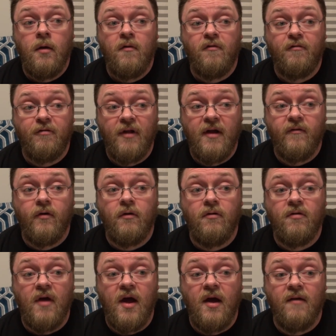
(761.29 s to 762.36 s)

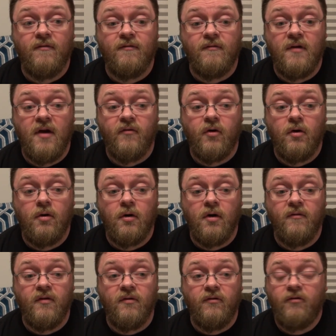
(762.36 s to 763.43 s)
flavors I've never heard
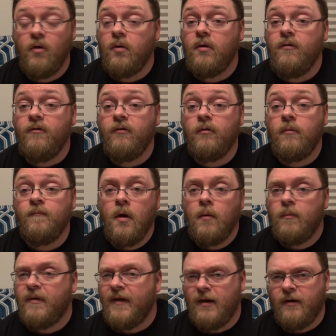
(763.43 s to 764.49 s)
of in sodas,
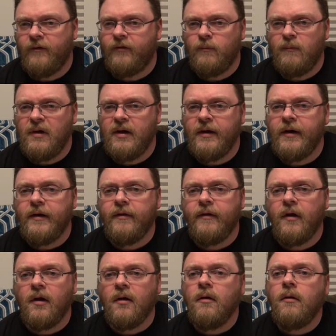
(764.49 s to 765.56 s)
but that doesn't mean
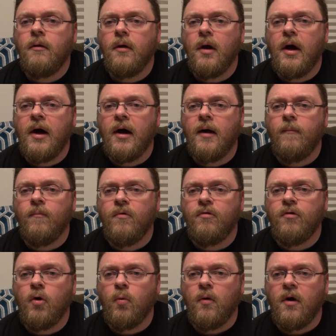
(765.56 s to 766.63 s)
anything. Um,
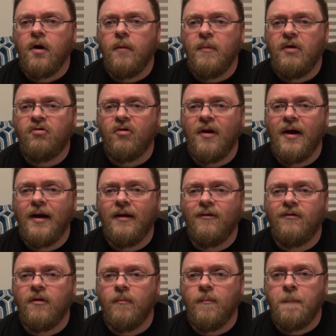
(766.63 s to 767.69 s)
so we're gonna be trying
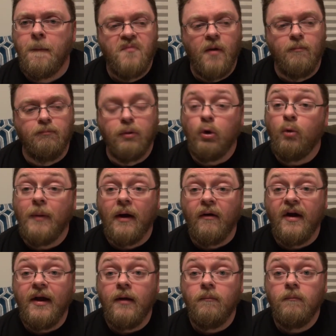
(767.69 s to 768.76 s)
some
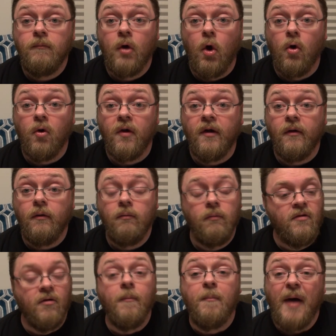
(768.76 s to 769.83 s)
blueberry cola,
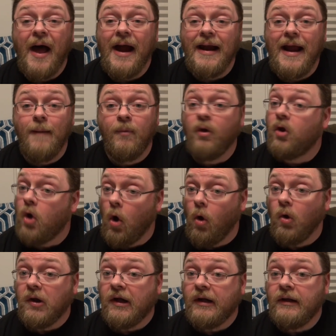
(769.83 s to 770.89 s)
some pineapple
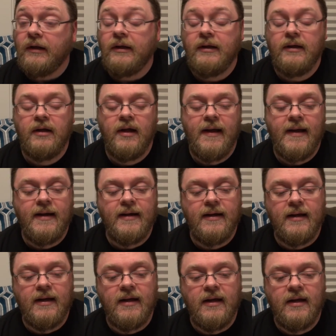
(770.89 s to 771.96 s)
cola,
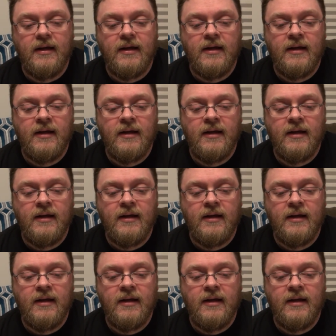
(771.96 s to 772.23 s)
and uh,